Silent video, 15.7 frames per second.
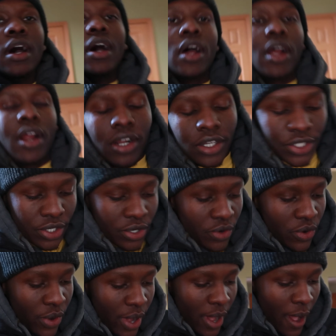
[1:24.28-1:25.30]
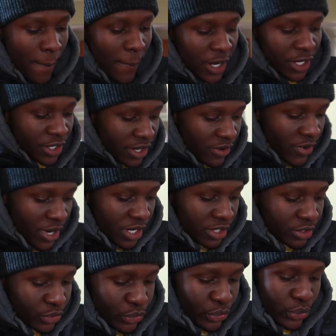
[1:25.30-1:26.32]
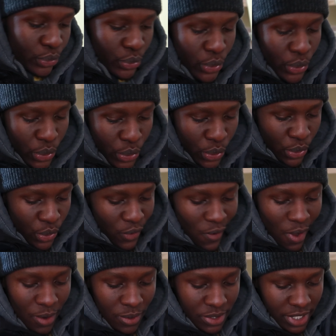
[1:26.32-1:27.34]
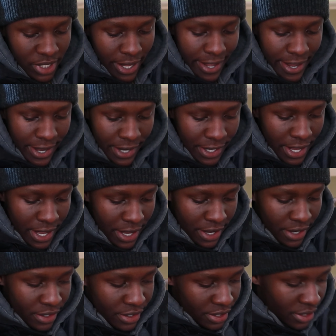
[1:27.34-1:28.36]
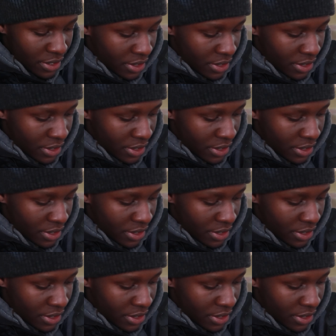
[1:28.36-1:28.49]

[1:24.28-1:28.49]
All right, so I'm about to get ready to go outside and